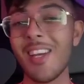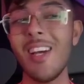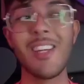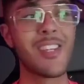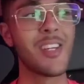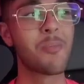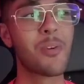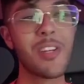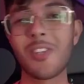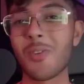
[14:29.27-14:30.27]
It's
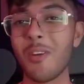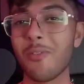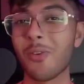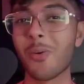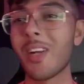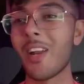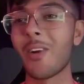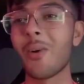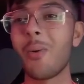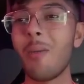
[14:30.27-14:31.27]
pretty straightforward. I don't
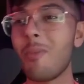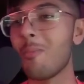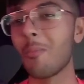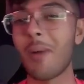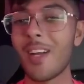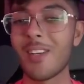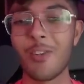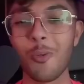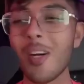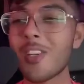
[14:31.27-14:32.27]
know why people panic
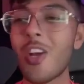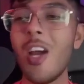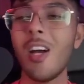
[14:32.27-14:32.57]
so much,